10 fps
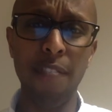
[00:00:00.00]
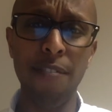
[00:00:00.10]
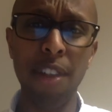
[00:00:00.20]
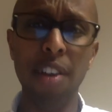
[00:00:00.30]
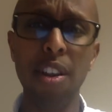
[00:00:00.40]
a
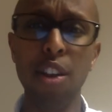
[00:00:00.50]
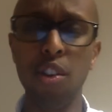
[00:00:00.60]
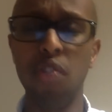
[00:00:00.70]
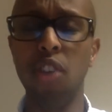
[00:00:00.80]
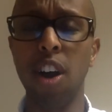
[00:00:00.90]
fairly
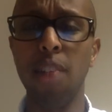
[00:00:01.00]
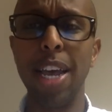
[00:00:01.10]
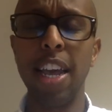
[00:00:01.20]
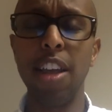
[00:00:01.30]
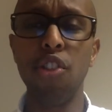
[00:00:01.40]
good job
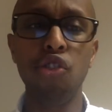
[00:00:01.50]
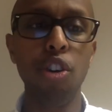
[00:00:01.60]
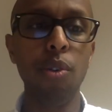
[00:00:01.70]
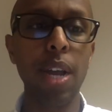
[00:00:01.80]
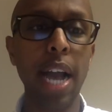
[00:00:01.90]
in
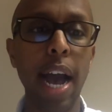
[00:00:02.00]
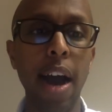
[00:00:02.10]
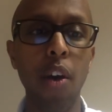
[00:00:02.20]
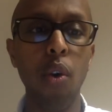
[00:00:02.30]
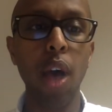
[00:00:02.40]
showing
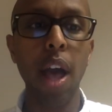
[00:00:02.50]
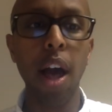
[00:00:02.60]
how